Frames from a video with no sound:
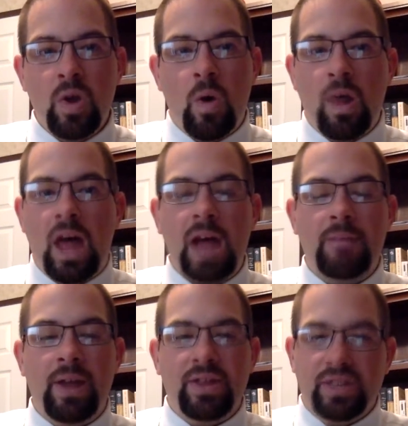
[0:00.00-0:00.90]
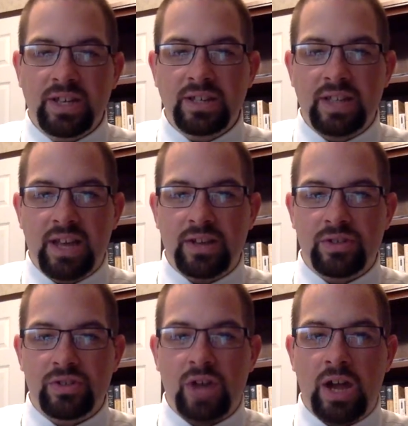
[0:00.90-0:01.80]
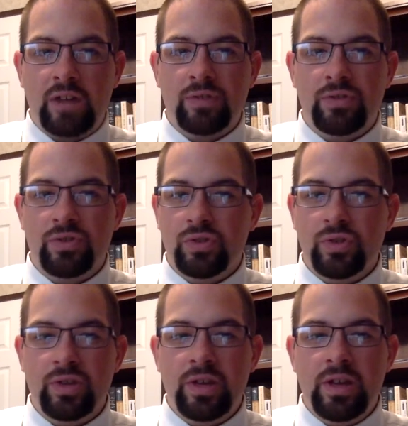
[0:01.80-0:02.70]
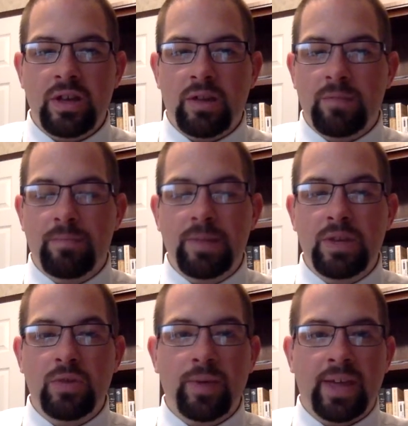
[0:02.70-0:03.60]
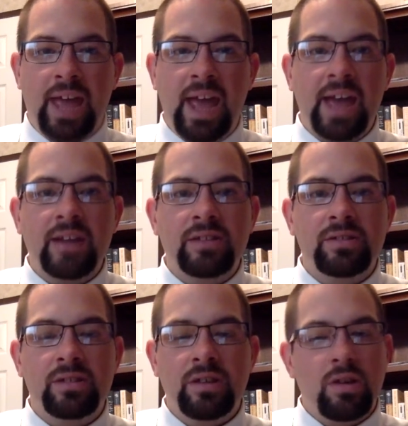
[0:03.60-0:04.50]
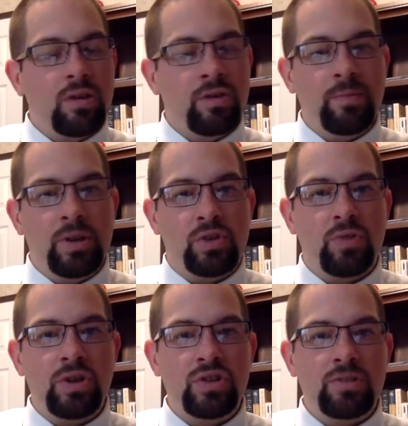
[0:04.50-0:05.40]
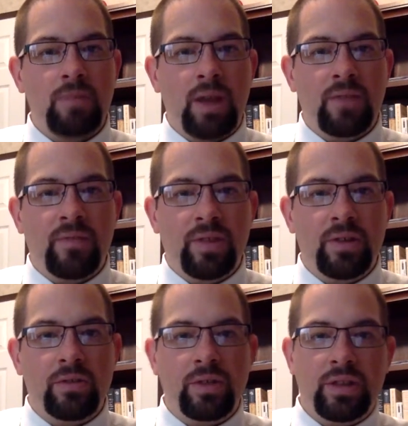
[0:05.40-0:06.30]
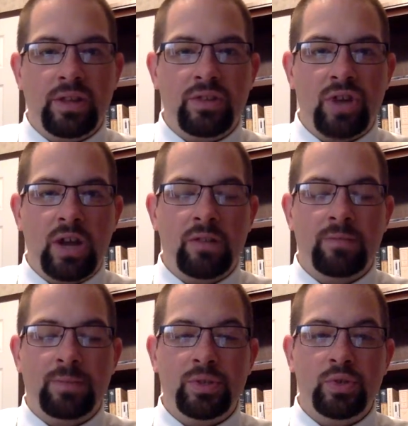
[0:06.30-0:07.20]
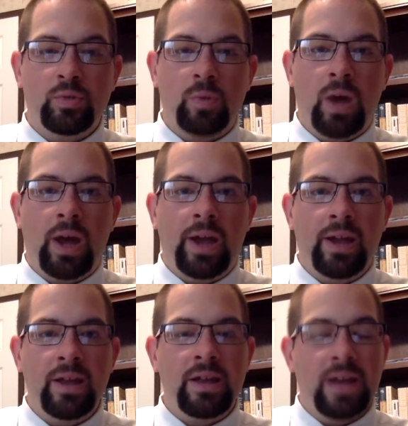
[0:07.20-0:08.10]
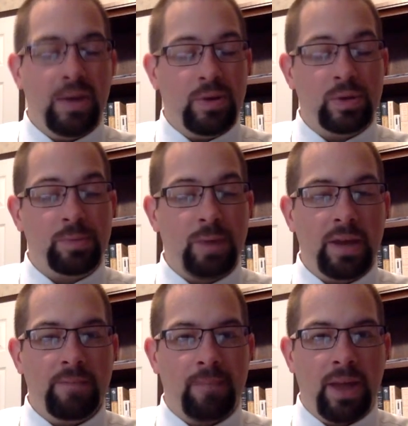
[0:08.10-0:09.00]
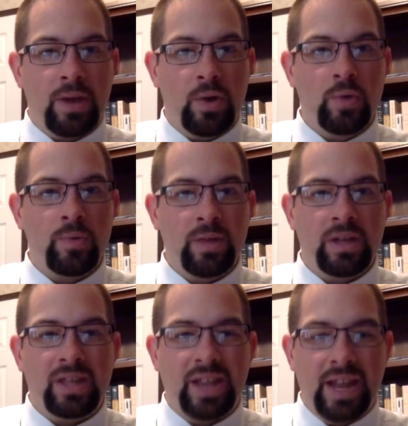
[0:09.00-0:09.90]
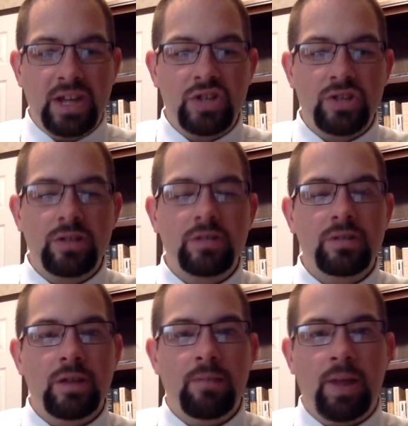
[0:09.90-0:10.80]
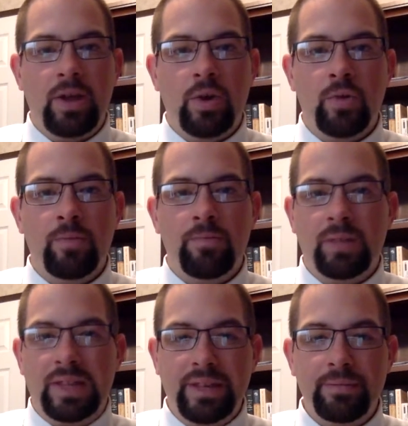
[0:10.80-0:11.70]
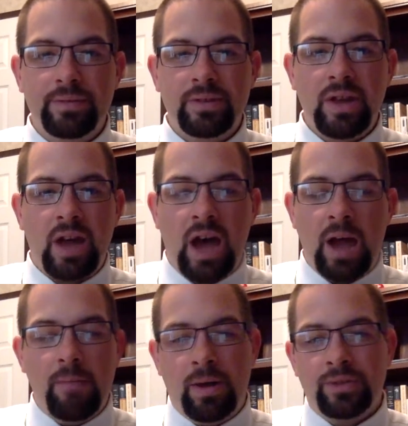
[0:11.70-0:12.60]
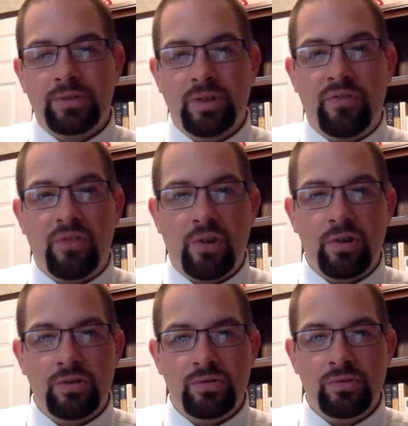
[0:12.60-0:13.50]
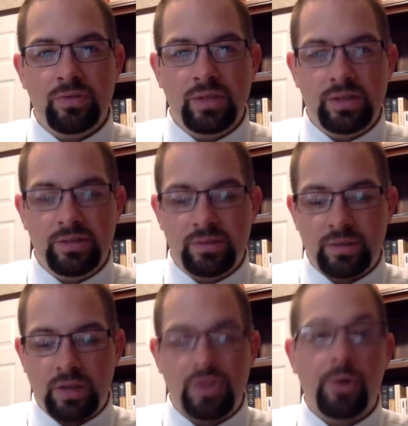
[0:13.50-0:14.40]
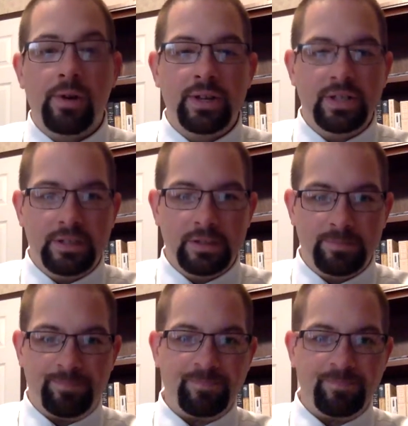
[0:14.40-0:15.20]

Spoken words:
While I might think that a child should be doing X, the administration might feel that the child must do Y. Now, despite my own inclinations and my own beliefs, I must defer to these authorities.